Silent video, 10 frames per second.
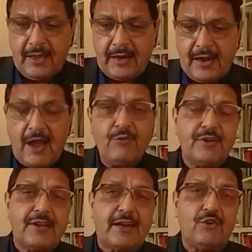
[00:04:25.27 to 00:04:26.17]
now
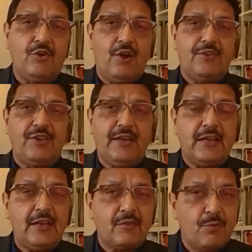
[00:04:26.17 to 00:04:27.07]
the
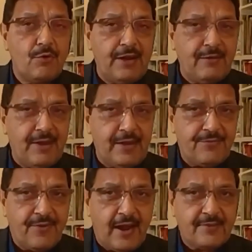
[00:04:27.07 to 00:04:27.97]
technology is moving
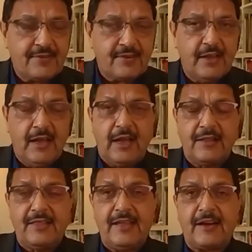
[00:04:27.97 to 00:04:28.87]
very fast.
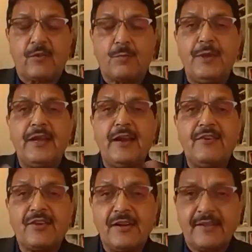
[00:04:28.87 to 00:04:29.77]
The
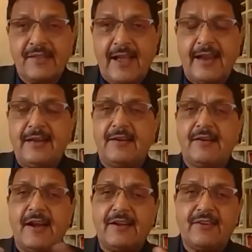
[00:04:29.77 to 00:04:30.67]
experiential design,
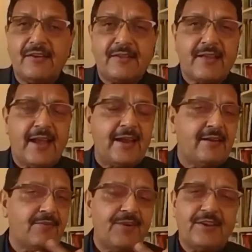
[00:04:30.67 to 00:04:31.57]
interaction
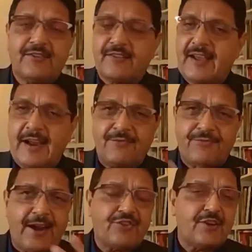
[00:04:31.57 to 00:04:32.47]
design, interface design,
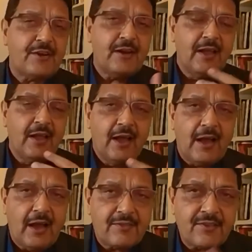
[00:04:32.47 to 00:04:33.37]
fashion,
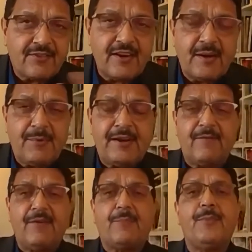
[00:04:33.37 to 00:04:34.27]
sustainable
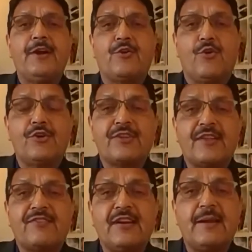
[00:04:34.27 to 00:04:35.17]
development goals,
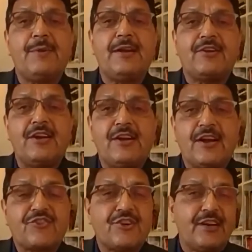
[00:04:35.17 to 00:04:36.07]
sustainability,
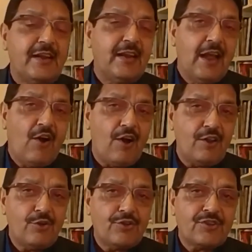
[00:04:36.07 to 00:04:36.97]
luxury,
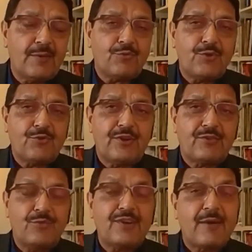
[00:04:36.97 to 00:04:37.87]
all those terms
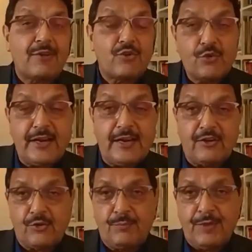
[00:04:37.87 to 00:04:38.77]
which I was looking
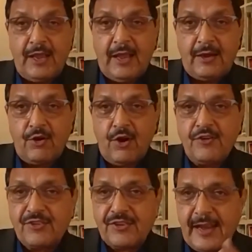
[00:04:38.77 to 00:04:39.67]
into.
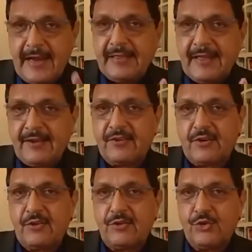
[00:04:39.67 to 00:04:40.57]
Not saying that
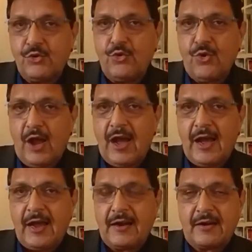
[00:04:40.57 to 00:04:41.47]
you
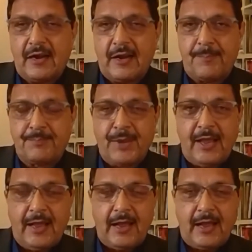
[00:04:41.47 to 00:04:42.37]
are
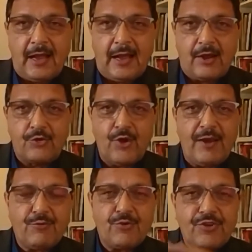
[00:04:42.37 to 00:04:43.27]
you
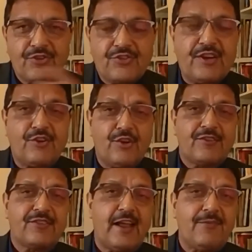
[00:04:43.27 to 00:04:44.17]
have to restrict
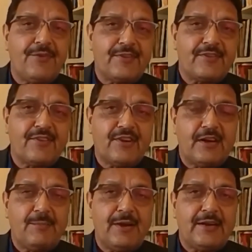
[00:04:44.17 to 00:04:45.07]
yourself in
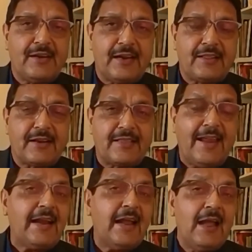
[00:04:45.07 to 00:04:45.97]
sustainability and other
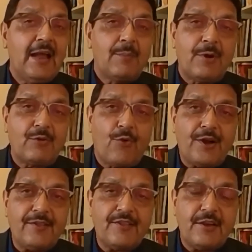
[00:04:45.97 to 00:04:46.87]
thing, but
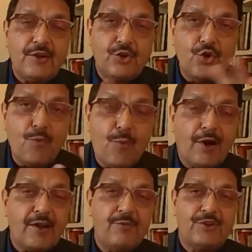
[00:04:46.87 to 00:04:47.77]
what is the new
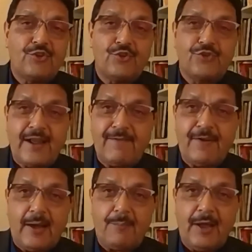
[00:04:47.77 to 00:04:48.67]
model which you
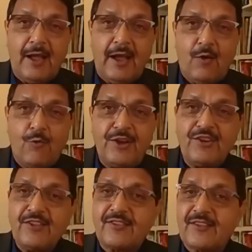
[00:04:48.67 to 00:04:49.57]
develop,
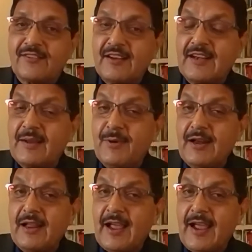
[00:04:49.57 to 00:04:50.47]
which is
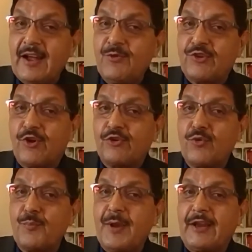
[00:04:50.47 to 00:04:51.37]
sustainable and which
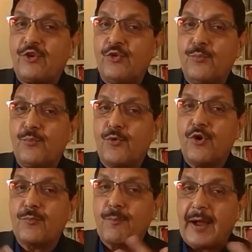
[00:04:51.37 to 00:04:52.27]
also make you
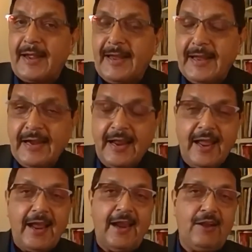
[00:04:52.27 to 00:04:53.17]
more money,
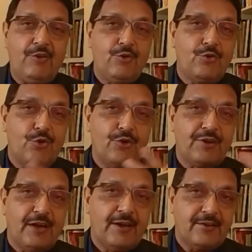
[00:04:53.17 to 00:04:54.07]
and you
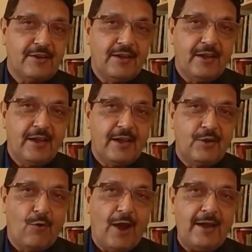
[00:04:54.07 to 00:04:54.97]
don't hurt
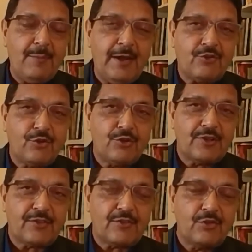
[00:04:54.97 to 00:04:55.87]
environment. So
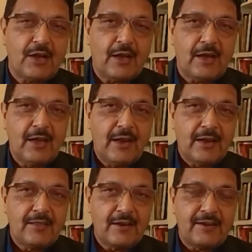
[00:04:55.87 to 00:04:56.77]
the
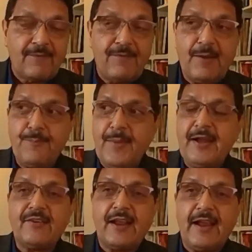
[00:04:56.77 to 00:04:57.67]

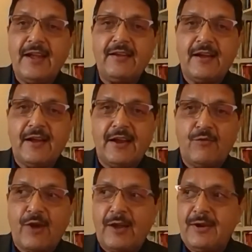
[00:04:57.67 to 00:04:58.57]
development and
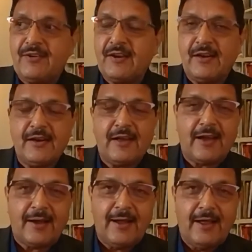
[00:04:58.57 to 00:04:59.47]

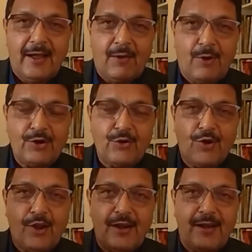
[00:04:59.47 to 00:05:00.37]
environmental what you
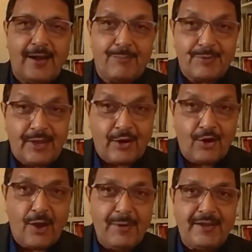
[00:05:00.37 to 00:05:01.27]
call
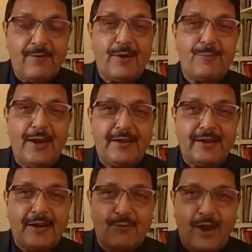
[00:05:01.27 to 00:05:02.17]
economic development
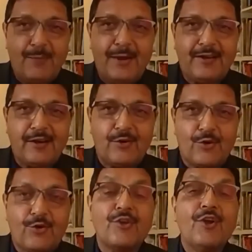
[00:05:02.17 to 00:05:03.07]
and environmental
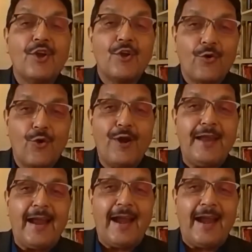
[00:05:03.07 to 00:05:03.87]
growth going